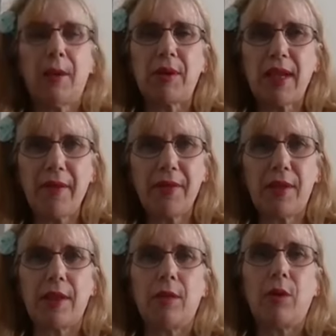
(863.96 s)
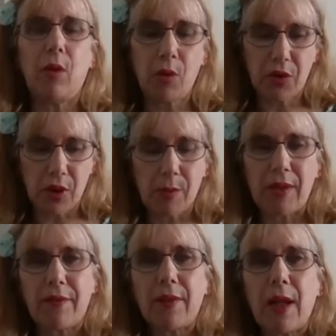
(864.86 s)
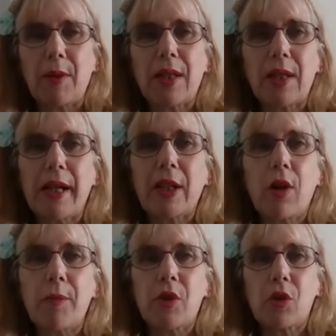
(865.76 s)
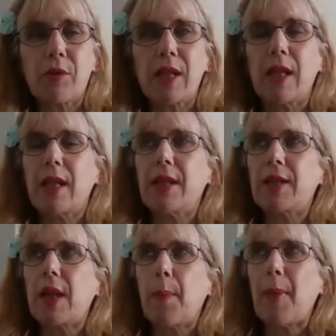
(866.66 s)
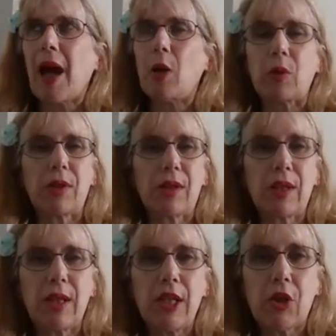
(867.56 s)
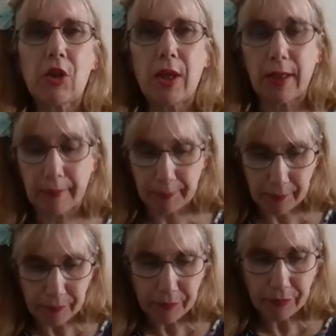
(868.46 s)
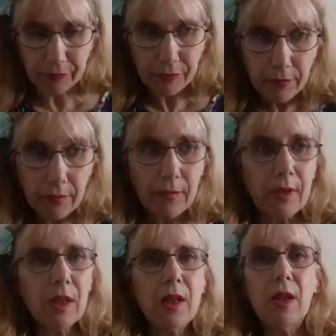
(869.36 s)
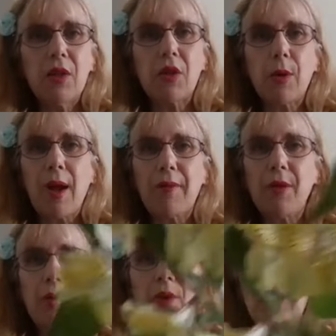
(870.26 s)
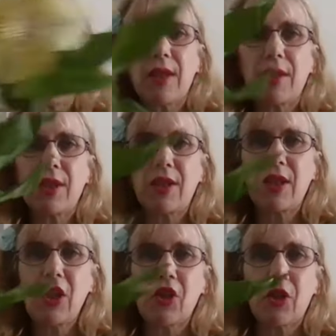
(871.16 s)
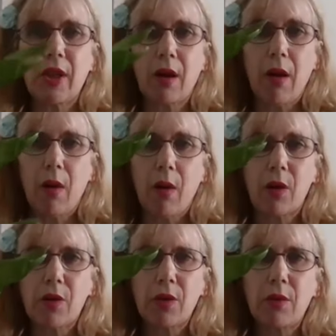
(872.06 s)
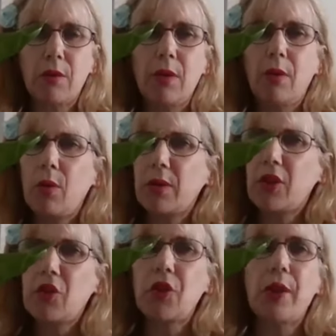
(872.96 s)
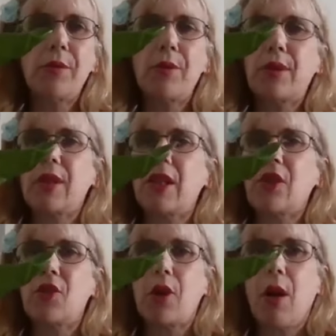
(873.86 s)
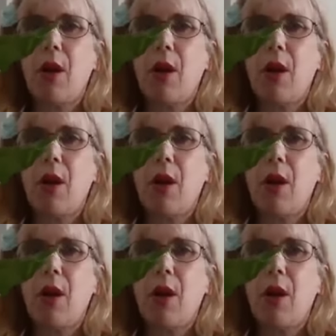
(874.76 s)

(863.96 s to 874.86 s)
now, a daffodil, also in flower psychometry, is about teaching. So have you considered teaching art? Or did Joan teach